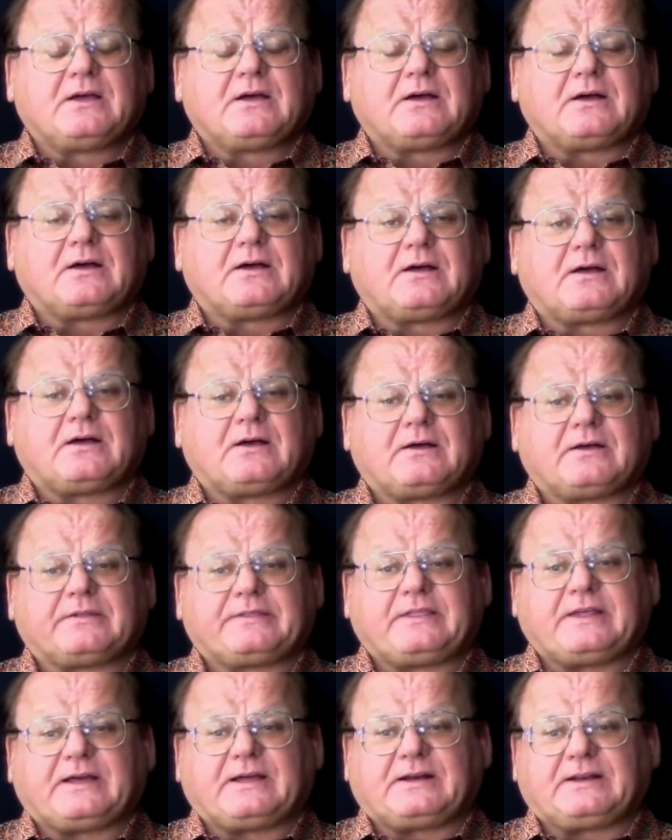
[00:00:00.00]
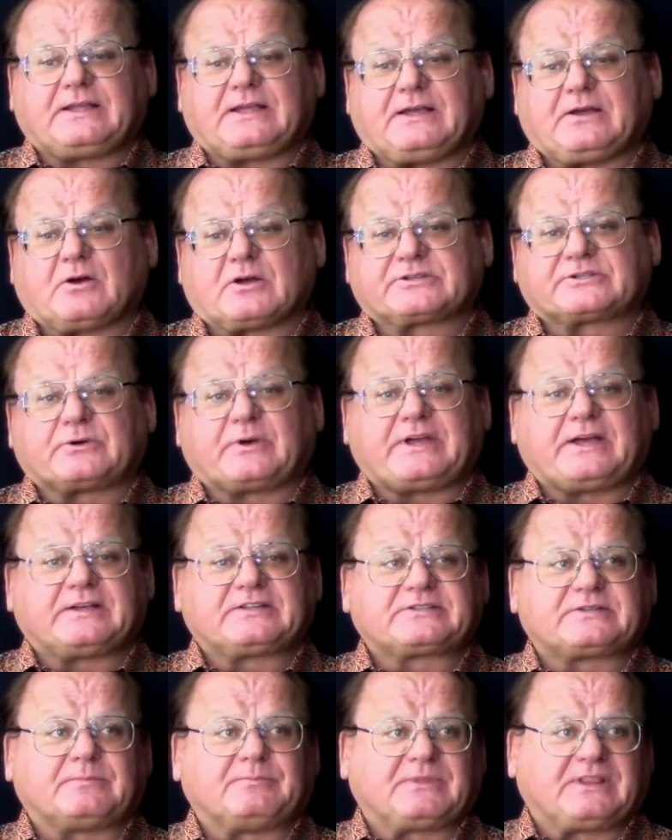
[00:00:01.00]
that he also
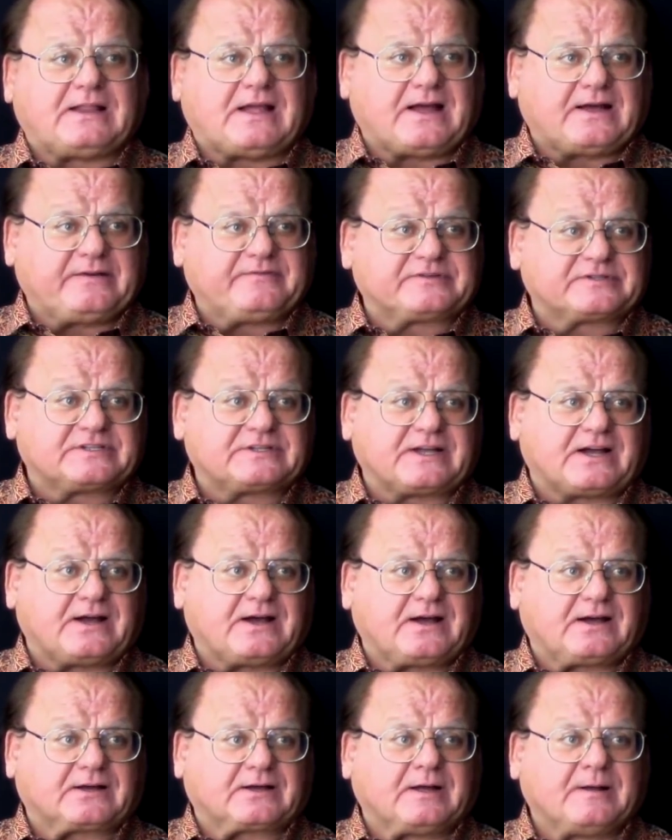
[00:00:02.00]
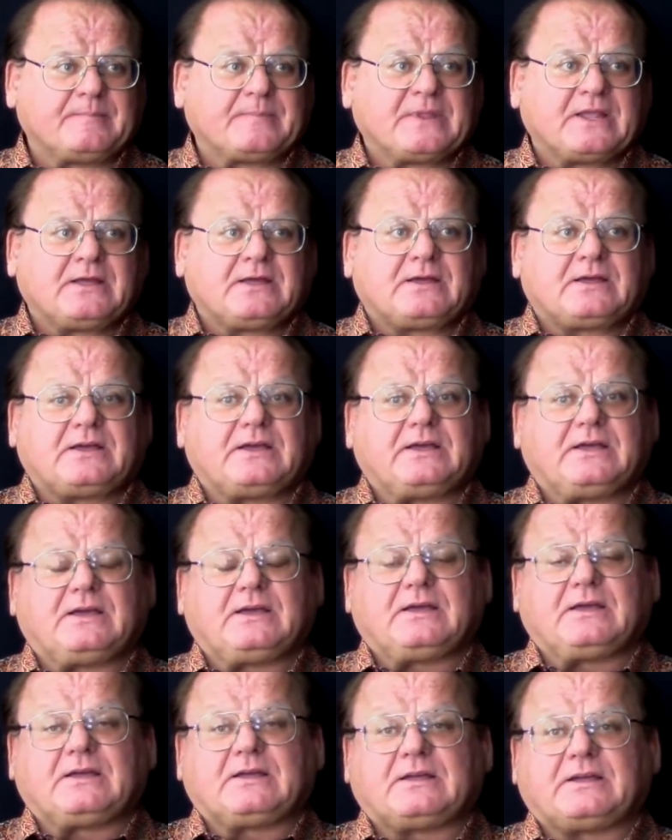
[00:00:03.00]
had some livestock.
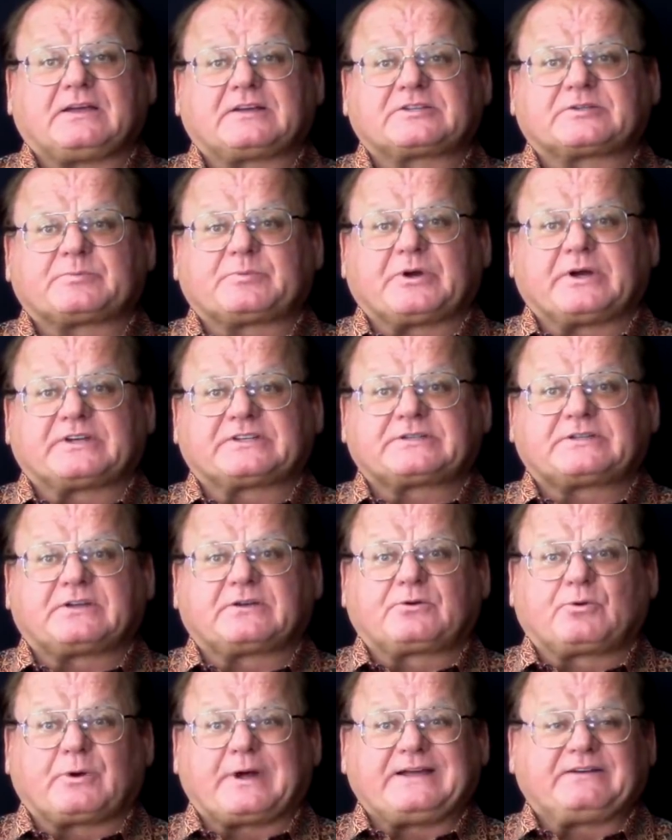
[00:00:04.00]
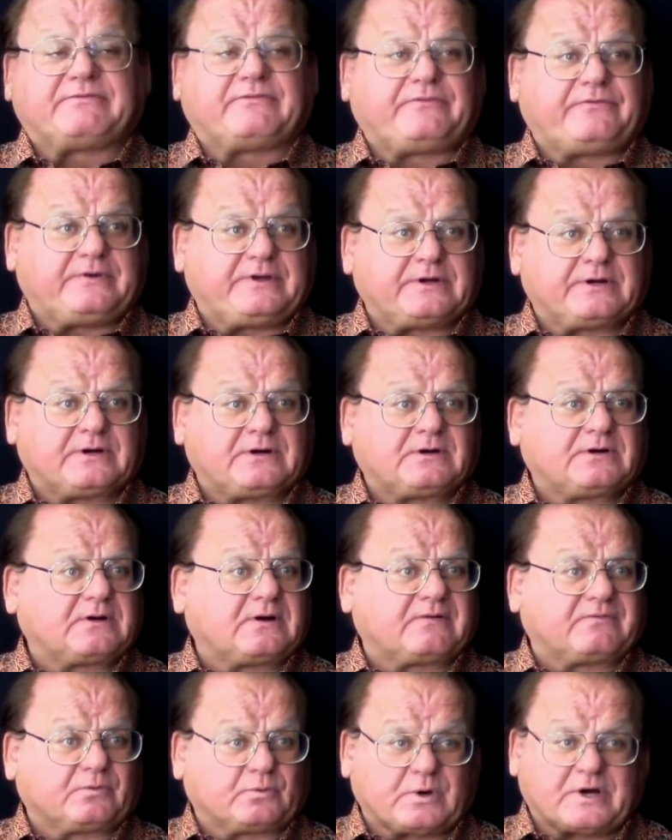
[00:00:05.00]
He expressed a great fear
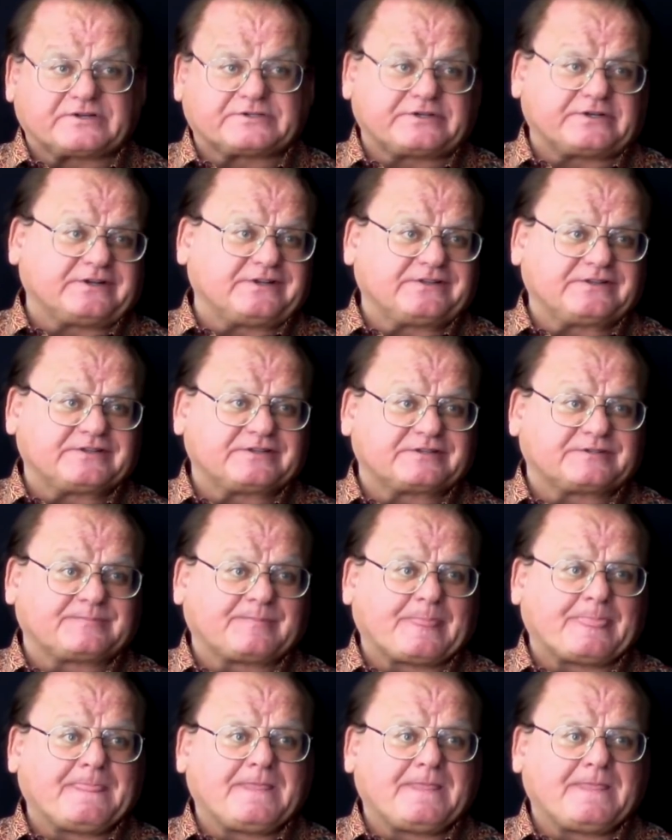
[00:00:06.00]
of Russians.